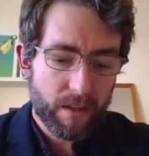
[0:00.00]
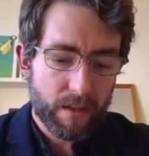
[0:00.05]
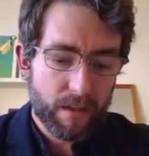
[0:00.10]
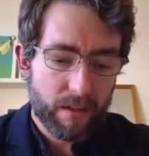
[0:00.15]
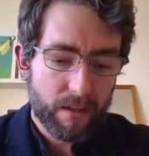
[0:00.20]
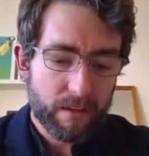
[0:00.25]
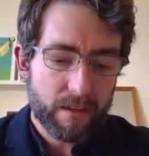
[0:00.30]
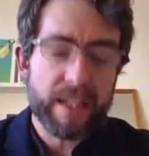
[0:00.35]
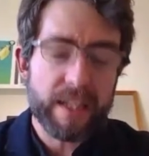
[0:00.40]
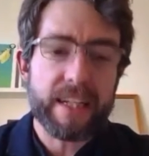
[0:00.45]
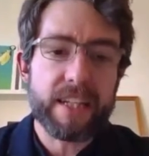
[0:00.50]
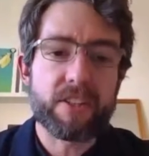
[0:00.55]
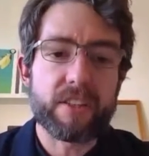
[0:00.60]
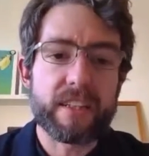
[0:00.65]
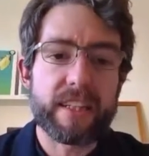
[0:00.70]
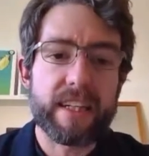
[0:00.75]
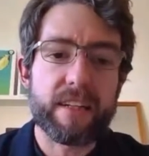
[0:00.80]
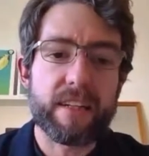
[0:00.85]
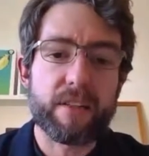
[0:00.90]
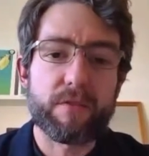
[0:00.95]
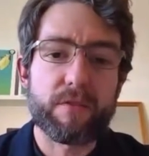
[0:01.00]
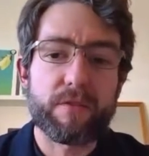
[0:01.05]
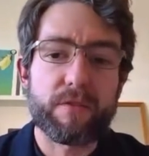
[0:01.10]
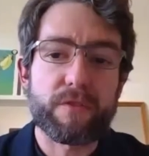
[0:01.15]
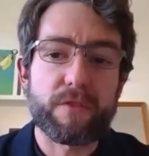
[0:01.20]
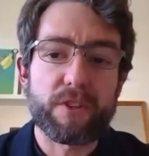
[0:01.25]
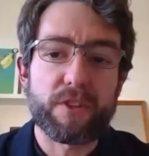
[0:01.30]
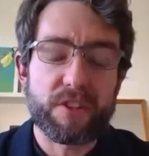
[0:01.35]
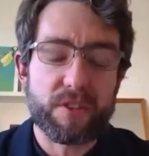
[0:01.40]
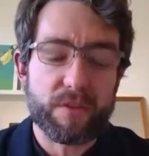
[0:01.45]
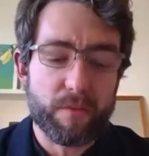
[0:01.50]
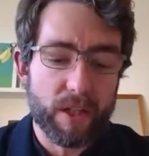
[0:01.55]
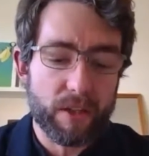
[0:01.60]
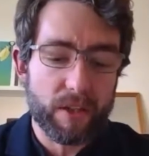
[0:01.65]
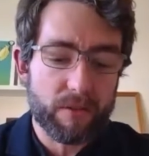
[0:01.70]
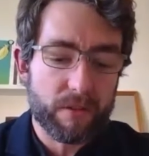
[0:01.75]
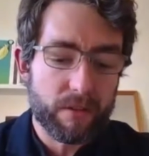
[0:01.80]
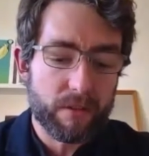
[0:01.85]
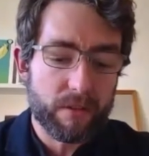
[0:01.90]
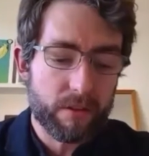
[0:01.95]
That he could kill for a
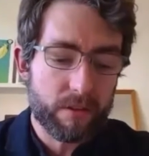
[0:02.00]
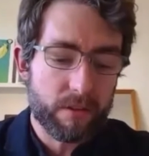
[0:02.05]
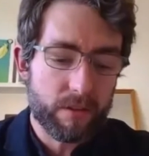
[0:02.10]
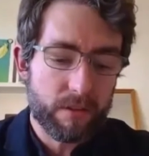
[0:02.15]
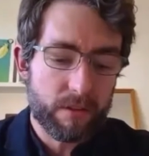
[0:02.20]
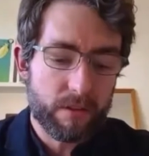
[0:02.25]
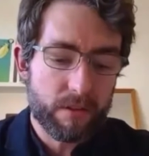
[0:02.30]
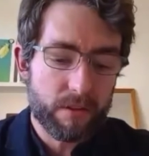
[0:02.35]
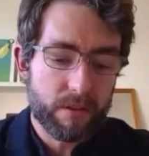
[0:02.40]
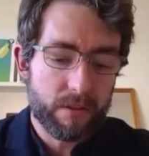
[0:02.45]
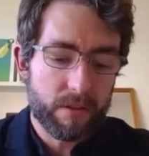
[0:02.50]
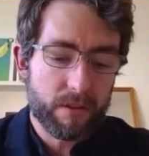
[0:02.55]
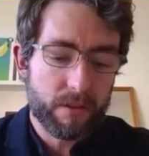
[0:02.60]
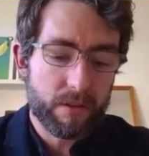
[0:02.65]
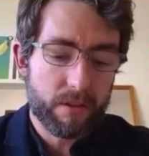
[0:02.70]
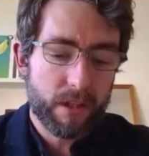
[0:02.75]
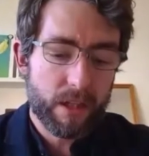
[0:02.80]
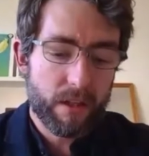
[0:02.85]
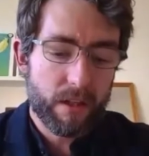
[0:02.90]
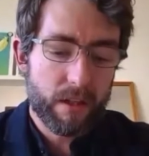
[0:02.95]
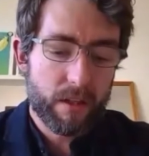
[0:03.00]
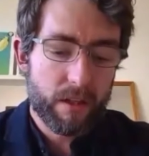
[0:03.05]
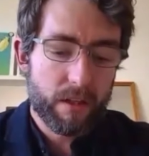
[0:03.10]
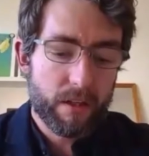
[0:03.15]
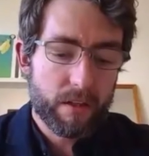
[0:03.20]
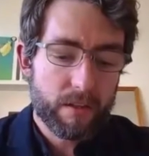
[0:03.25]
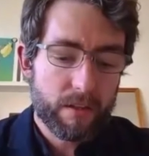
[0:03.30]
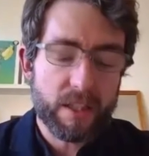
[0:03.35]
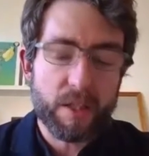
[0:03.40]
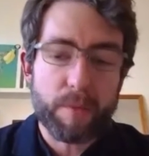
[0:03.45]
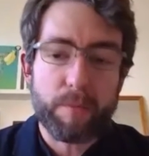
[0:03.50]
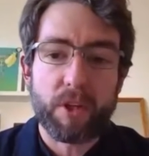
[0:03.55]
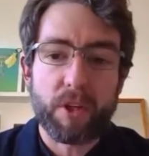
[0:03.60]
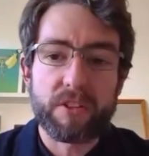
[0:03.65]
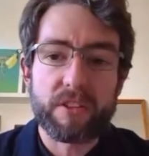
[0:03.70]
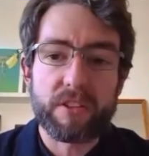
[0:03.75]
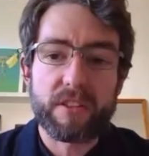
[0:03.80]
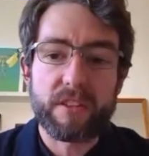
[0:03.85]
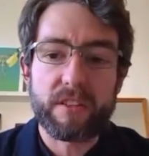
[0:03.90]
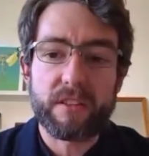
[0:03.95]
smoke, that the
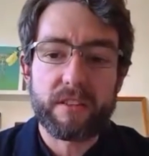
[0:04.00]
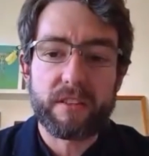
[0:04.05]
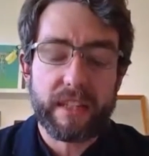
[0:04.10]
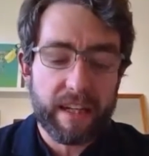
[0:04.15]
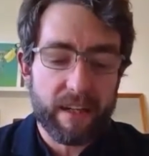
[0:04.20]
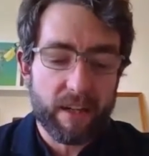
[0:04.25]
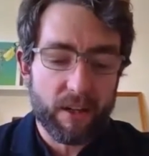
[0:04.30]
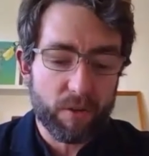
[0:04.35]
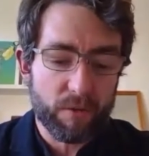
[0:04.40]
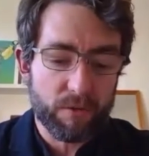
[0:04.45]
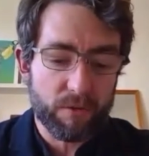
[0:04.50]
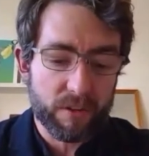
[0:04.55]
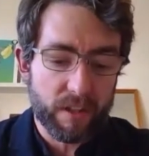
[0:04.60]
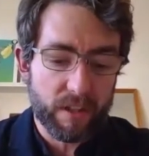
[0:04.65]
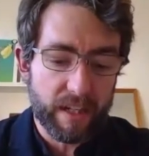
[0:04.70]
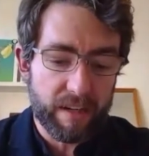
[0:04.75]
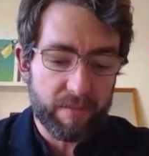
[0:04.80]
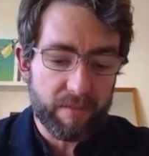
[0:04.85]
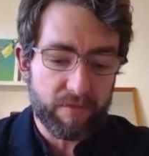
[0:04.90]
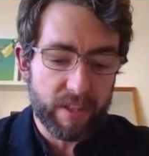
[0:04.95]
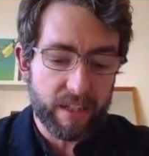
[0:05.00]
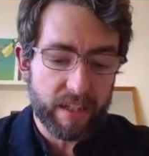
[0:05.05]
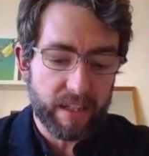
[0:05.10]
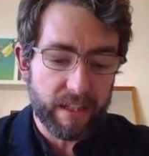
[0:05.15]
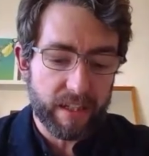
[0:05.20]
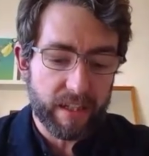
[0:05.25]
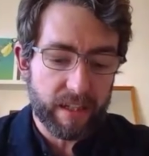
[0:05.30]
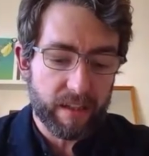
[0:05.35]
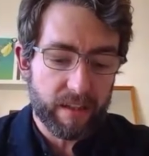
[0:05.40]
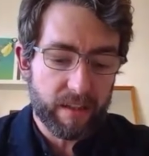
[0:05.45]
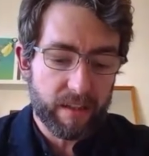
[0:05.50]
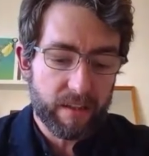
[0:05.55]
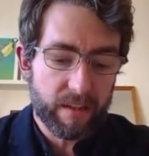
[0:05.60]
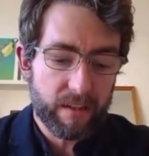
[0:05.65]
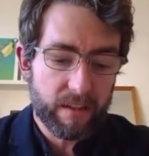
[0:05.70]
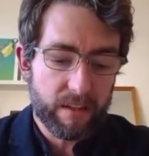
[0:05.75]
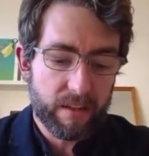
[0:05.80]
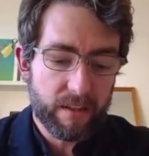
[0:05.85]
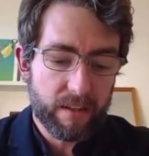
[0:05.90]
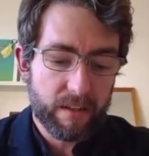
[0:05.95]
punters get older every year,
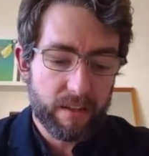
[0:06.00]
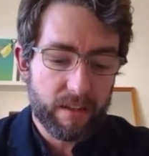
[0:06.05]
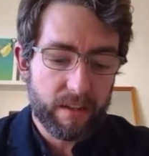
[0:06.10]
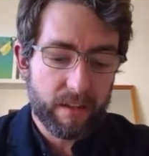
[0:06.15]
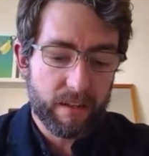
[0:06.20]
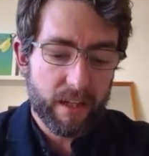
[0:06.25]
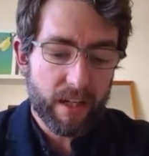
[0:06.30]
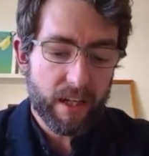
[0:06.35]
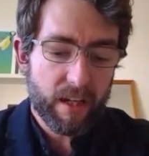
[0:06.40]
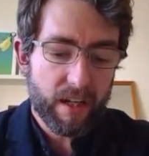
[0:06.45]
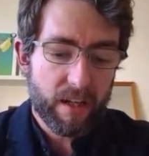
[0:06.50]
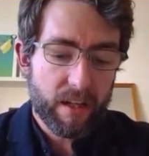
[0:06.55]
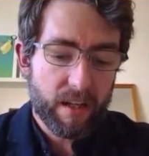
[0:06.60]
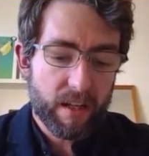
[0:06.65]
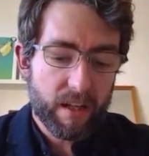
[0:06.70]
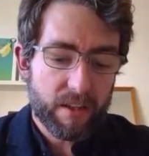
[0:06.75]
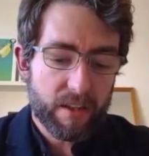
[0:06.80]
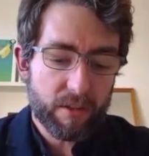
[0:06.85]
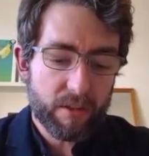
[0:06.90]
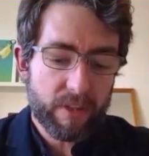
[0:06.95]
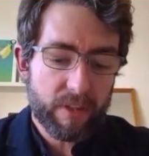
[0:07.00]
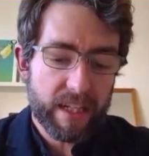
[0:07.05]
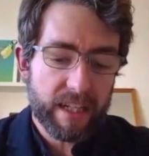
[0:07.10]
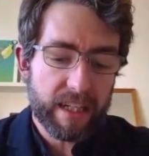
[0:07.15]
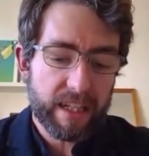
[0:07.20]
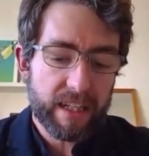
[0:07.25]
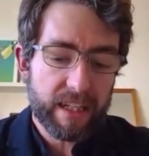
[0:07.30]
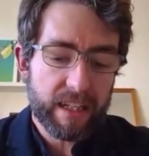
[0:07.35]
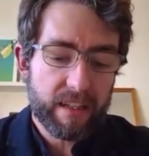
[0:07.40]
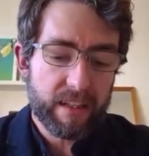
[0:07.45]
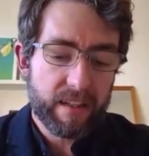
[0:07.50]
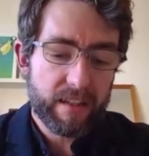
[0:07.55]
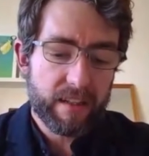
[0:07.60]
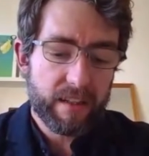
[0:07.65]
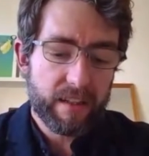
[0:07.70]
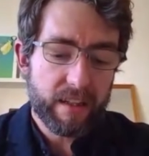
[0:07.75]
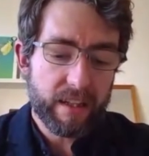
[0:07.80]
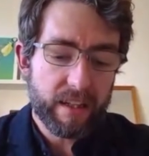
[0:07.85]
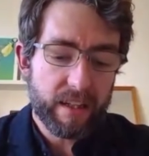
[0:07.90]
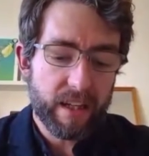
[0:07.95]
that really
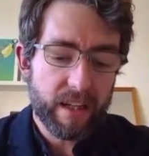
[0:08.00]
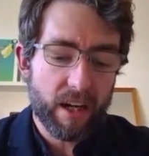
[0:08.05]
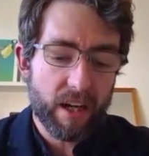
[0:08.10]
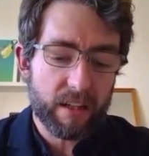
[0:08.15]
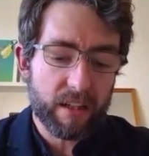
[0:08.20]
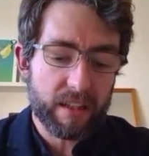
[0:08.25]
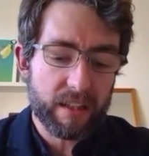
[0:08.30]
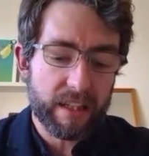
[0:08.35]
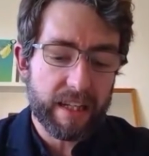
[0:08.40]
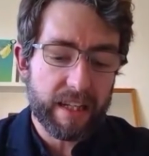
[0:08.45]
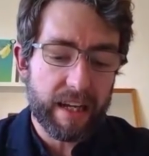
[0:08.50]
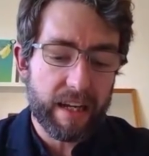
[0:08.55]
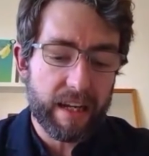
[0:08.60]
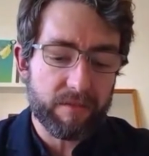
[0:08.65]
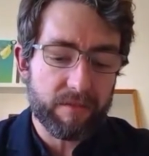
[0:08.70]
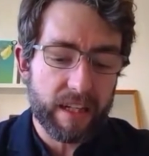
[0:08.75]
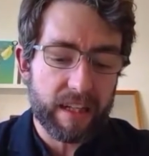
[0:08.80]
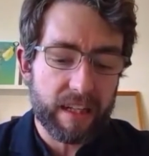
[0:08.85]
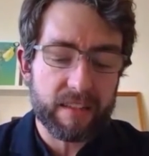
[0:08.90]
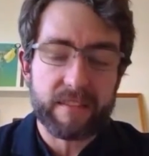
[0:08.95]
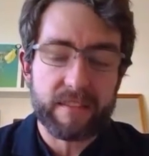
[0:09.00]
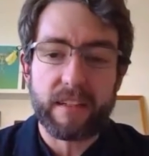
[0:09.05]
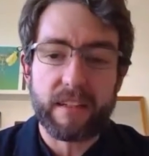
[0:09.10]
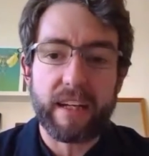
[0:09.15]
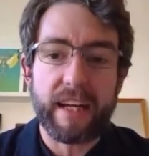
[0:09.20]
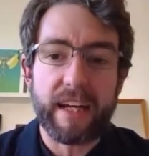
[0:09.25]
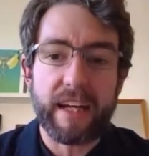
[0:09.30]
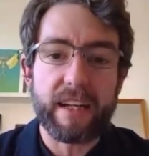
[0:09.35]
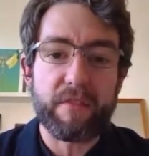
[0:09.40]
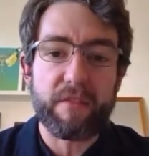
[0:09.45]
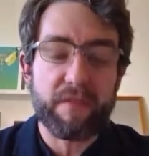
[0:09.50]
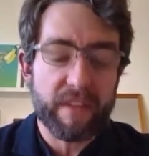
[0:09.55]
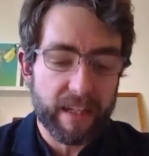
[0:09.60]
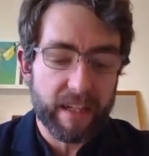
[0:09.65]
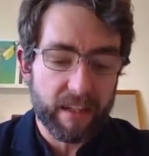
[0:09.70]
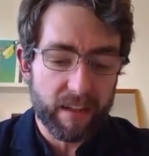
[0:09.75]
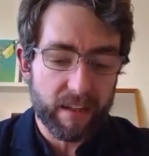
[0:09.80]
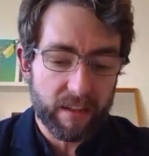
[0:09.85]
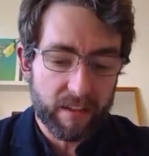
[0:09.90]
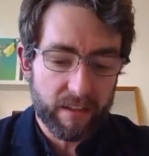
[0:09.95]
he hardly ever has to lay a
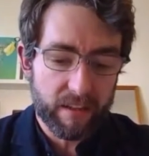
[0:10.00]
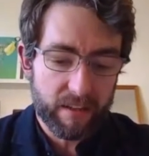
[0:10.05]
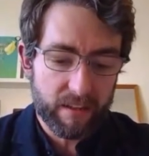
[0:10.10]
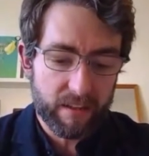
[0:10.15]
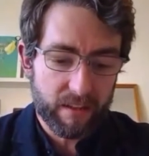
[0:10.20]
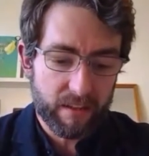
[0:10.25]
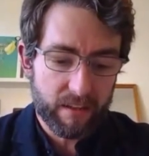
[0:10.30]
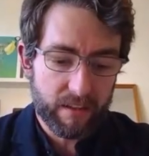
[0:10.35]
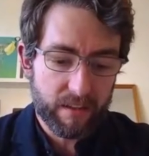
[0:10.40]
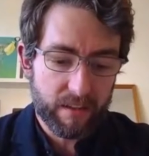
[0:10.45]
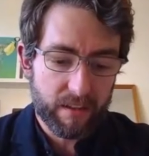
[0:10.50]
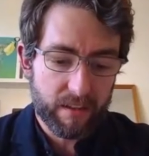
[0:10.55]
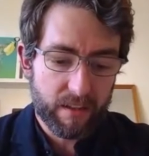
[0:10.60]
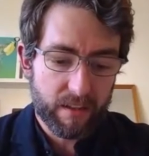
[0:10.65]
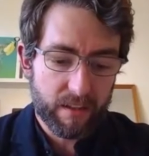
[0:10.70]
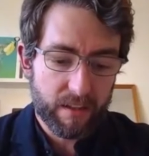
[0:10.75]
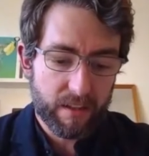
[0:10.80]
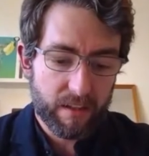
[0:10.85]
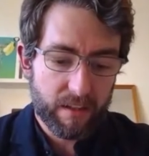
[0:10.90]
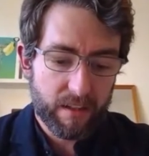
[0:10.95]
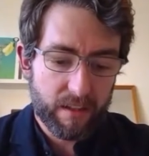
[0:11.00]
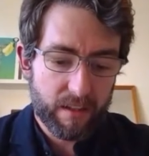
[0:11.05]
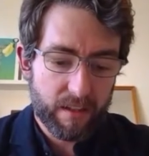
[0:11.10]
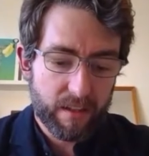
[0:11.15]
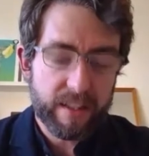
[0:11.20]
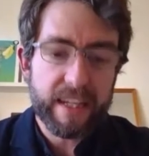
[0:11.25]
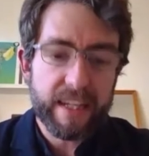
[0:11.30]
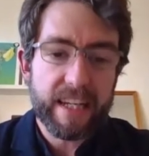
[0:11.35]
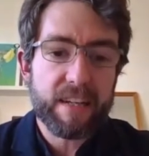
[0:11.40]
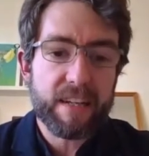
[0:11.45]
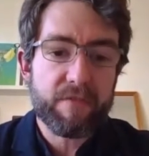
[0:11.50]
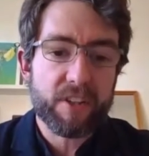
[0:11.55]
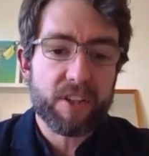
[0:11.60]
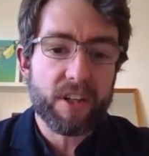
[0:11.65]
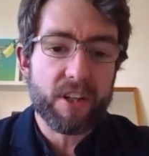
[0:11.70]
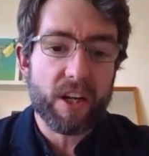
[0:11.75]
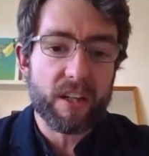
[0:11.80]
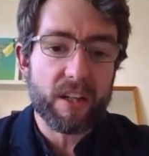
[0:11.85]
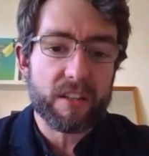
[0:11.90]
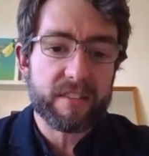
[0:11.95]
finger, that even
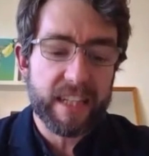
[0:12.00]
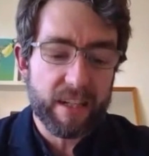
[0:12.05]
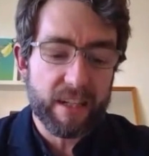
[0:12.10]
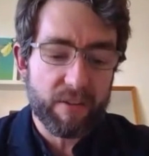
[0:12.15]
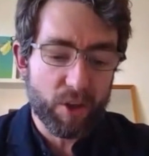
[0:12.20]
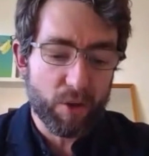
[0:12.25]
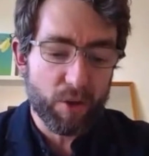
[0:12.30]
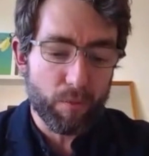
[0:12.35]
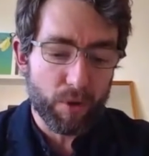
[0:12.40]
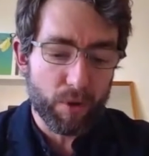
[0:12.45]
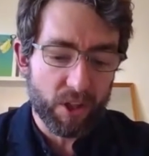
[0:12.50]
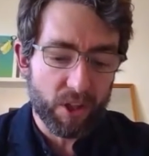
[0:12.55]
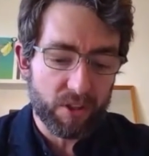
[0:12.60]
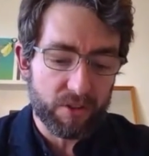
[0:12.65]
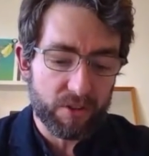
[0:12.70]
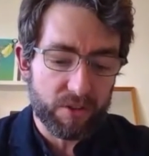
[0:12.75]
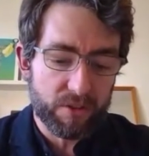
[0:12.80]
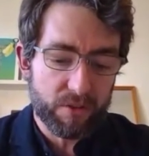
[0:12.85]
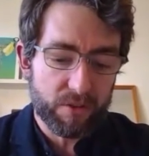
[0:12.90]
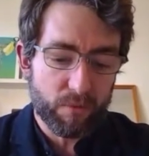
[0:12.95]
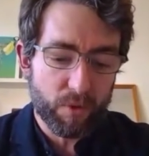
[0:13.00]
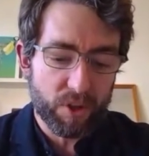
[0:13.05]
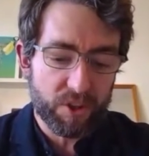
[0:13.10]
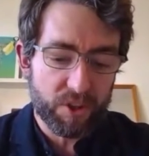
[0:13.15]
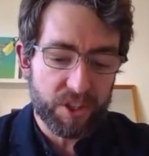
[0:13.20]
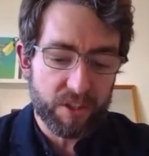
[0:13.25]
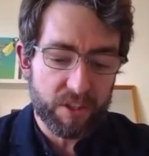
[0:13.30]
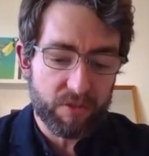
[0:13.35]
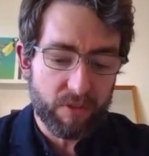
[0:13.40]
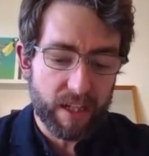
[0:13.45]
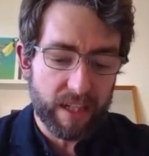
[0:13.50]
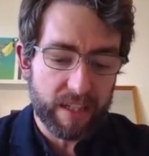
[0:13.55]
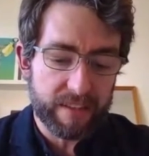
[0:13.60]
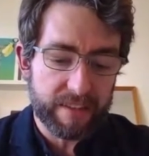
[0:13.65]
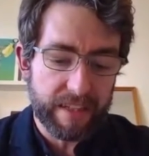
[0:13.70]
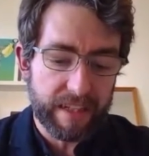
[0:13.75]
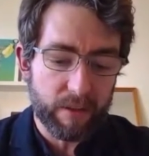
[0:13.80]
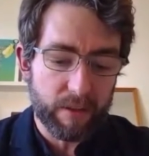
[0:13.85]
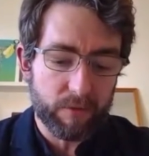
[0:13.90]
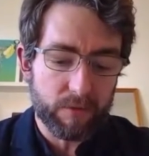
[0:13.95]
arterial blood washes right
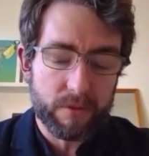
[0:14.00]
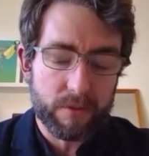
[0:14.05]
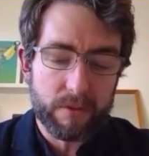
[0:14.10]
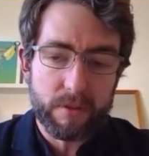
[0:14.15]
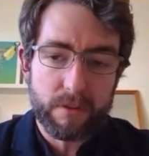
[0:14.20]
out.